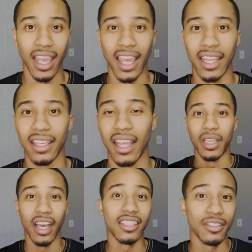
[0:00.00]
and
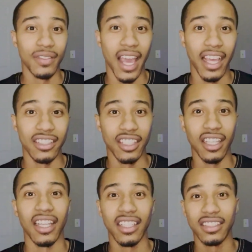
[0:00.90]
because of that,
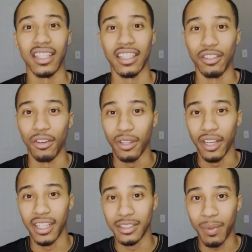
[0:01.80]
there
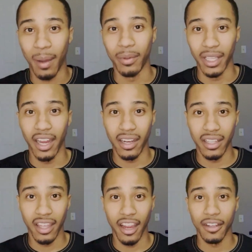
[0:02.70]
is popularity
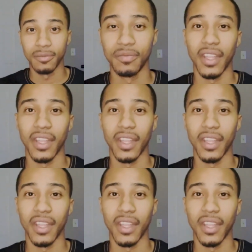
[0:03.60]
there,